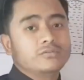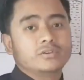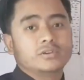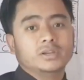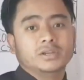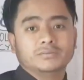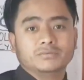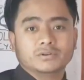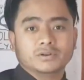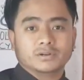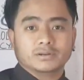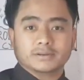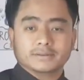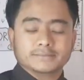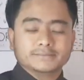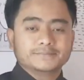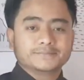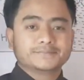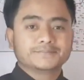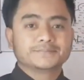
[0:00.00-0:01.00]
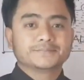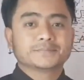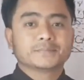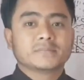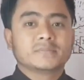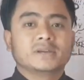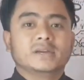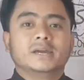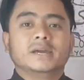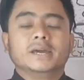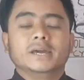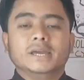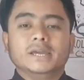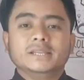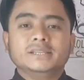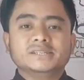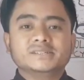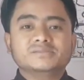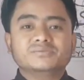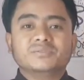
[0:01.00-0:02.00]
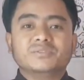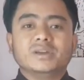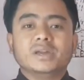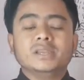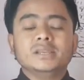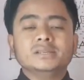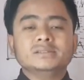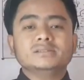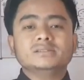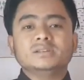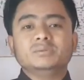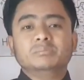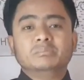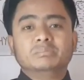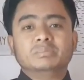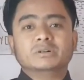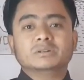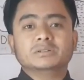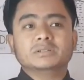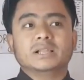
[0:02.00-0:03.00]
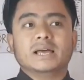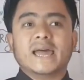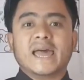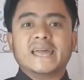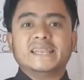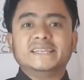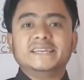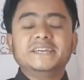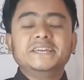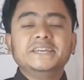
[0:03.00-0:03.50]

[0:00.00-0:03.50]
a river. It is very simple and